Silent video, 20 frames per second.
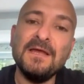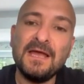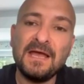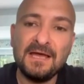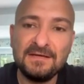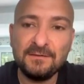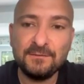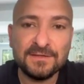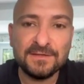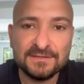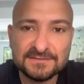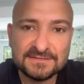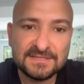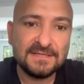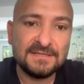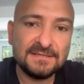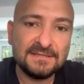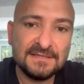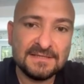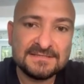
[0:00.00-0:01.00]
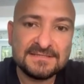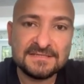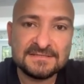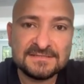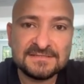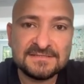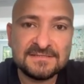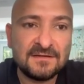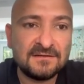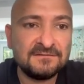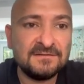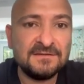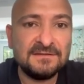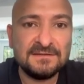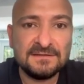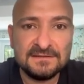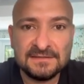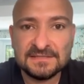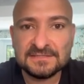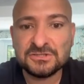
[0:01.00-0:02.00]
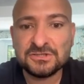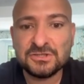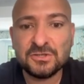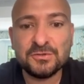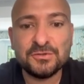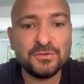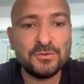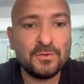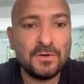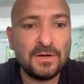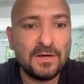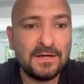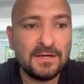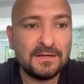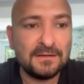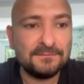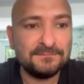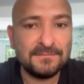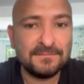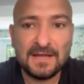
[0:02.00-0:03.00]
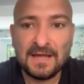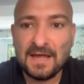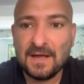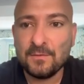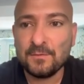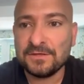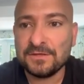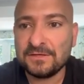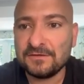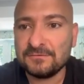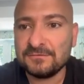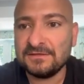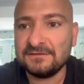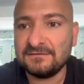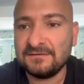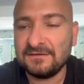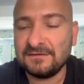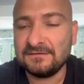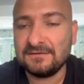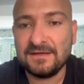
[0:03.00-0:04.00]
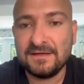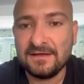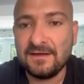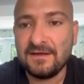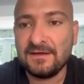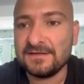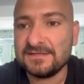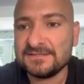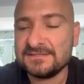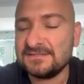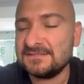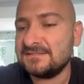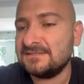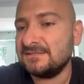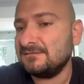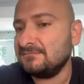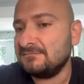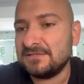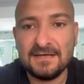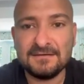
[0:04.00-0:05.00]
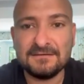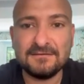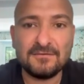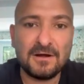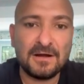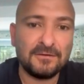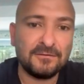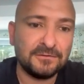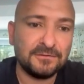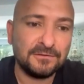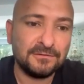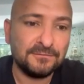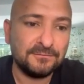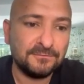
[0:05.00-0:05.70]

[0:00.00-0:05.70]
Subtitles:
Anyway, let's get started. Let's show you how we create an AI assistant and crack on.